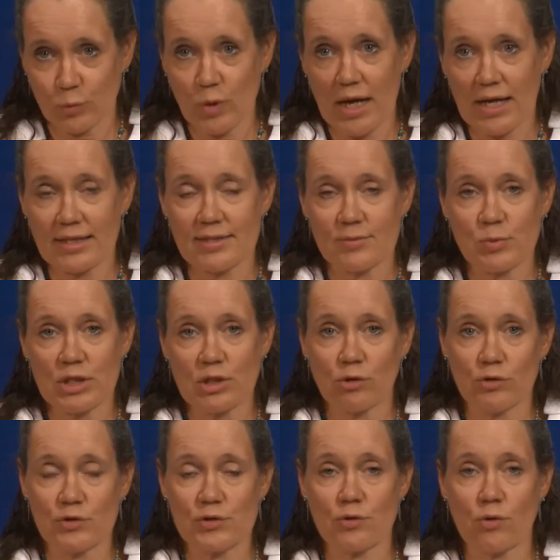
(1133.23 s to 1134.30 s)
ways be
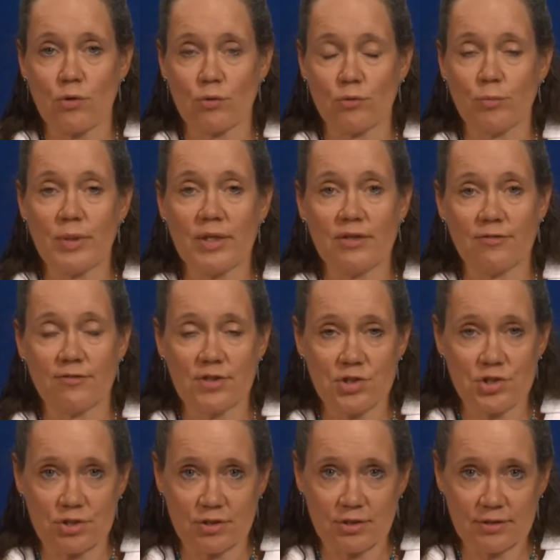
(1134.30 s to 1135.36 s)
also
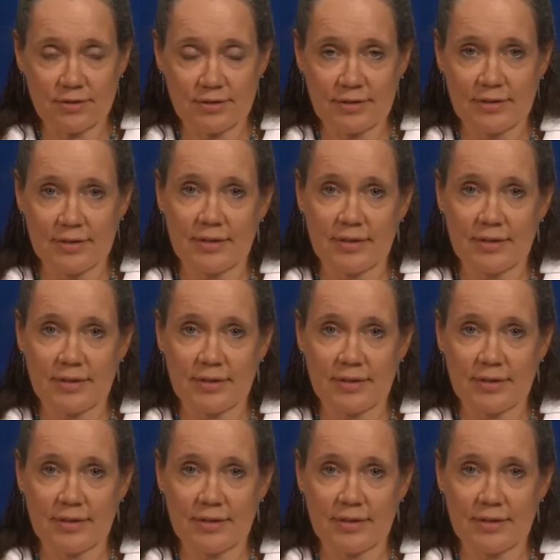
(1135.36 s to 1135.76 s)
beneficial,